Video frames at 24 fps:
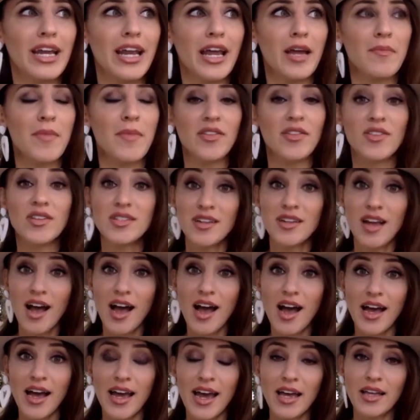and I met this
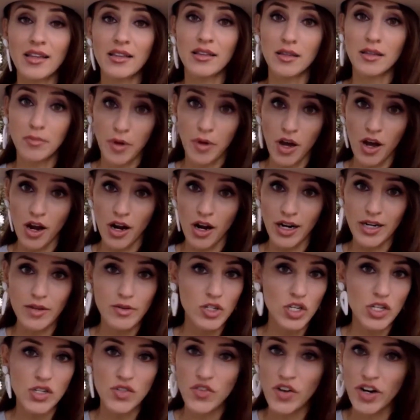guy at the bar, and he
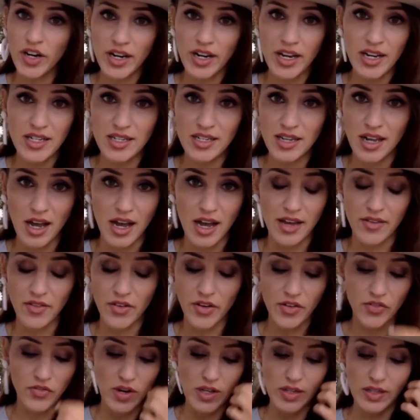was just a very nice guy,
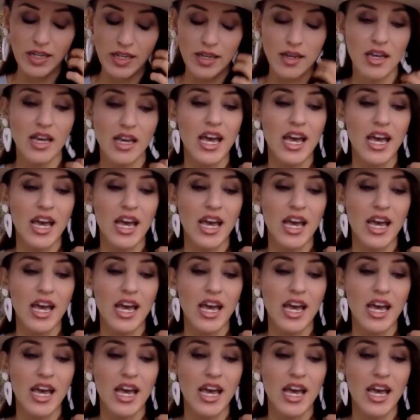very friendly.